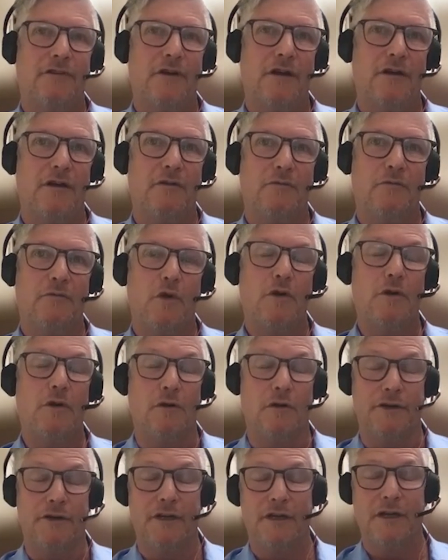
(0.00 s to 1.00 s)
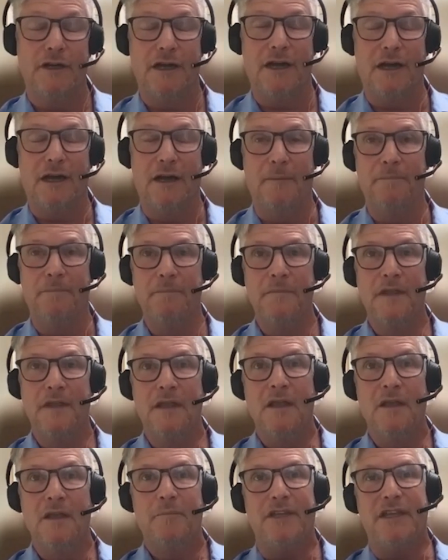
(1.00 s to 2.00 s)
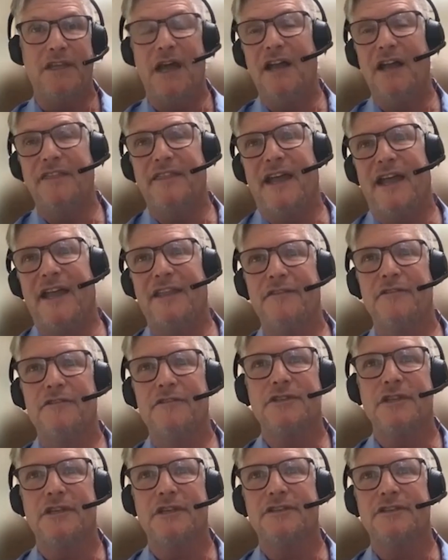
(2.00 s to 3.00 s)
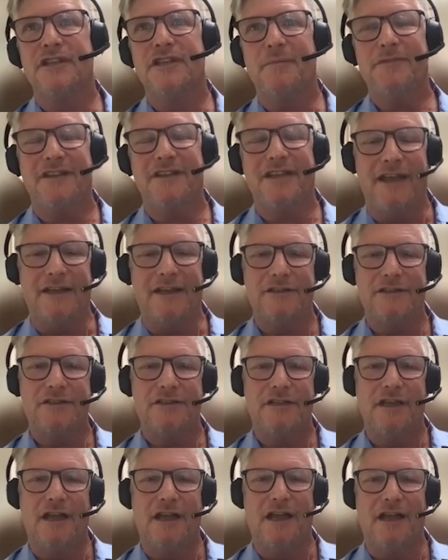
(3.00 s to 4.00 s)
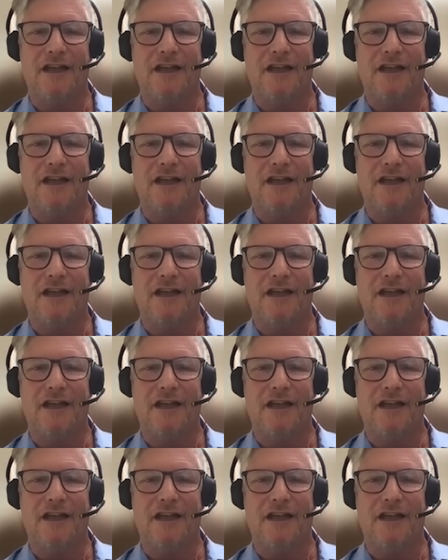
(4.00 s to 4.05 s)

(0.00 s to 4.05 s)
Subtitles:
our world. Beyond that, there's a subtext